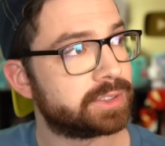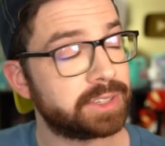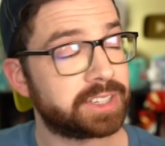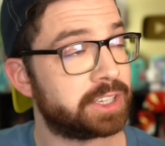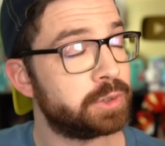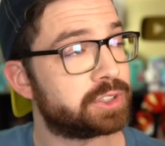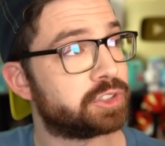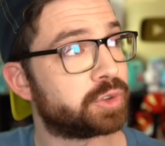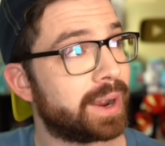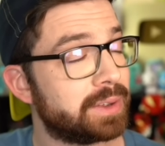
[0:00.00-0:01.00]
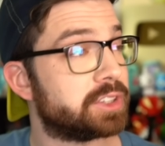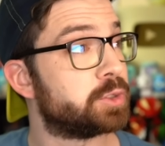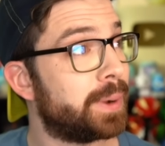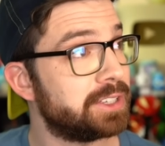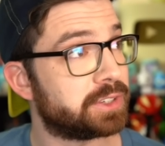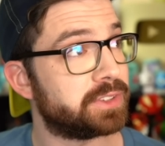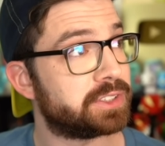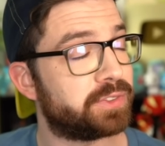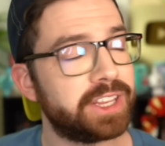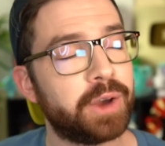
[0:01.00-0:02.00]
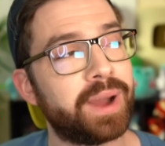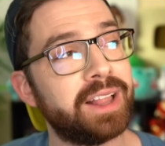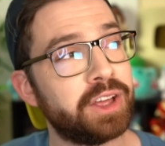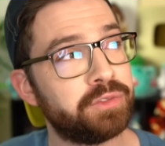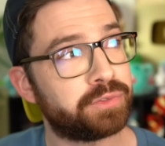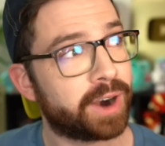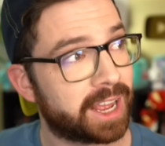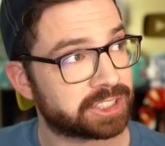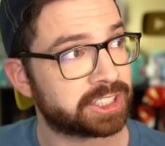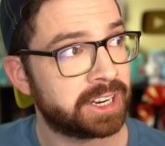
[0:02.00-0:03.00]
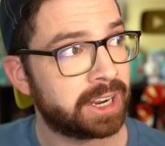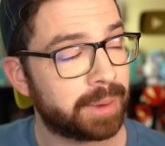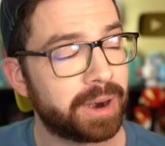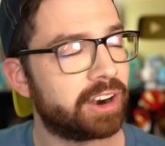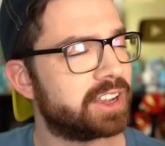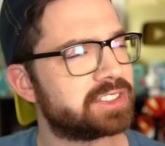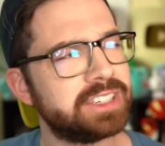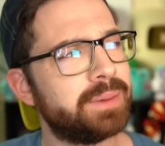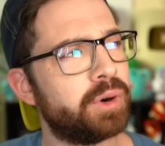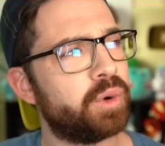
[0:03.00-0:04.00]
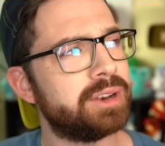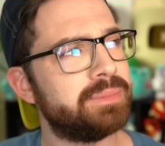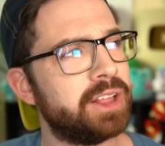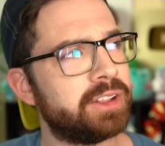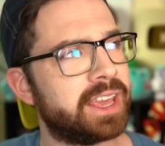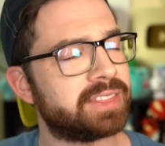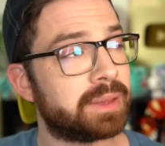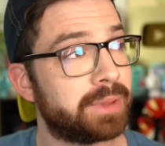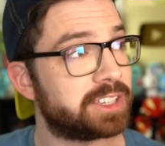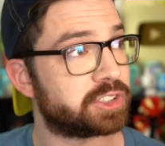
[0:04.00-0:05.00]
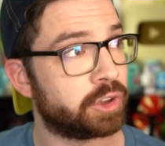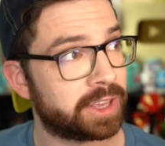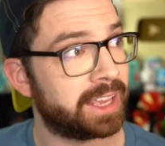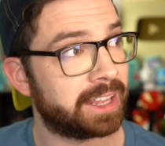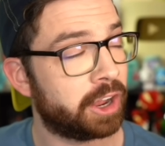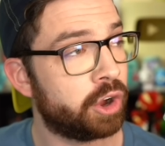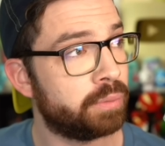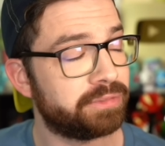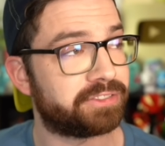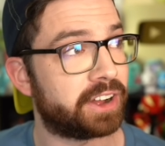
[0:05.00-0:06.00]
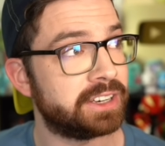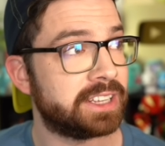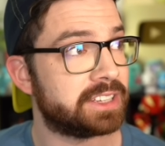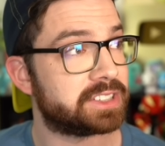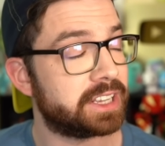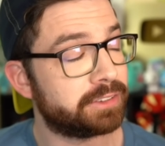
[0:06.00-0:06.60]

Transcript: Sounds like you should try out the sponsor of this video, HelloFresh, America's number one meal kit that makes cooking at home fun, easy, and